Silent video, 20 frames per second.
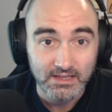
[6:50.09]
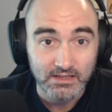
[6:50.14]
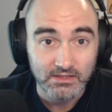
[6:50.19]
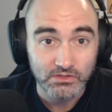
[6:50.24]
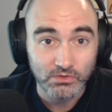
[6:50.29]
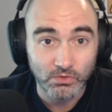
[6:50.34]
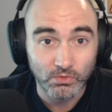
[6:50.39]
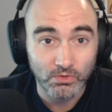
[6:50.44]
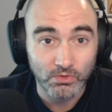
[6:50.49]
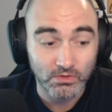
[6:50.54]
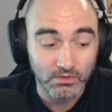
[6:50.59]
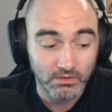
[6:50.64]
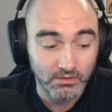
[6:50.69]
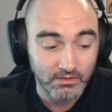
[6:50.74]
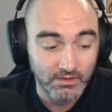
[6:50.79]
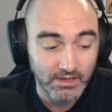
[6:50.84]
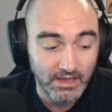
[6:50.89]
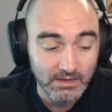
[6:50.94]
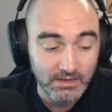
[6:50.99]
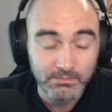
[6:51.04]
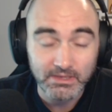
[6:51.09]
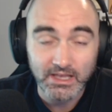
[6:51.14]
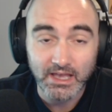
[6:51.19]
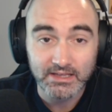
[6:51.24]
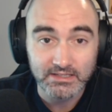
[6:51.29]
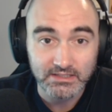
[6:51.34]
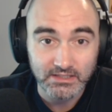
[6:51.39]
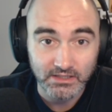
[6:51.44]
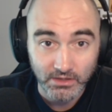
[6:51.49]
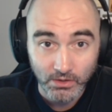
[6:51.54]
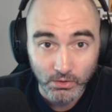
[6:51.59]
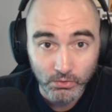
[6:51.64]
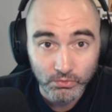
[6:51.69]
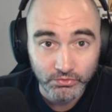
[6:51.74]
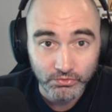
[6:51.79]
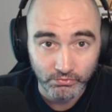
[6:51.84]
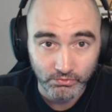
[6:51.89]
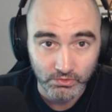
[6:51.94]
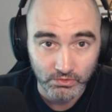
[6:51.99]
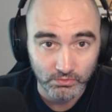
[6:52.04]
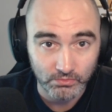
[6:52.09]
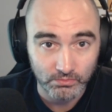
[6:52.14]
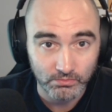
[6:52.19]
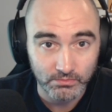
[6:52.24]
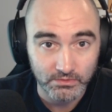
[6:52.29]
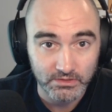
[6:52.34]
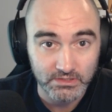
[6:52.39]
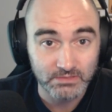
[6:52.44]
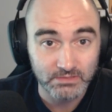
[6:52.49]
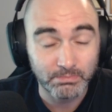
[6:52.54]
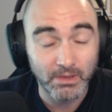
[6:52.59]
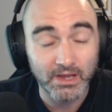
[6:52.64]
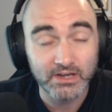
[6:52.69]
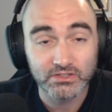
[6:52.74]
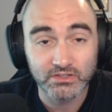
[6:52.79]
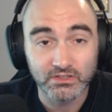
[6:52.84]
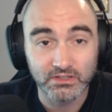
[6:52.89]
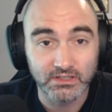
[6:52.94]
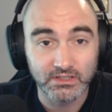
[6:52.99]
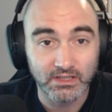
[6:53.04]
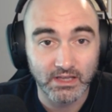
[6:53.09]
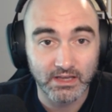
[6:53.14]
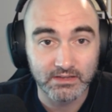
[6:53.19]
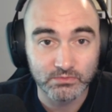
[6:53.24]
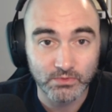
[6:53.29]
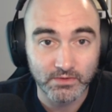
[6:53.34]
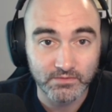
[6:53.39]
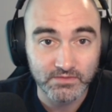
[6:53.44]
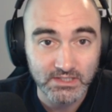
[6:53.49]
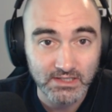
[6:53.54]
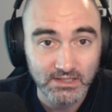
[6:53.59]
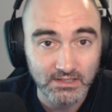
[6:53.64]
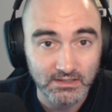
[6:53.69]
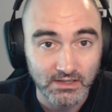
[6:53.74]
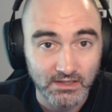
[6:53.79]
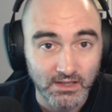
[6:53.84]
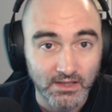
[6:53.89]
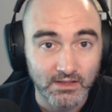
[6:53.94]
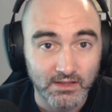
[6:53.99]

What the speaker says: your enemy has to go through, especially as we've seen.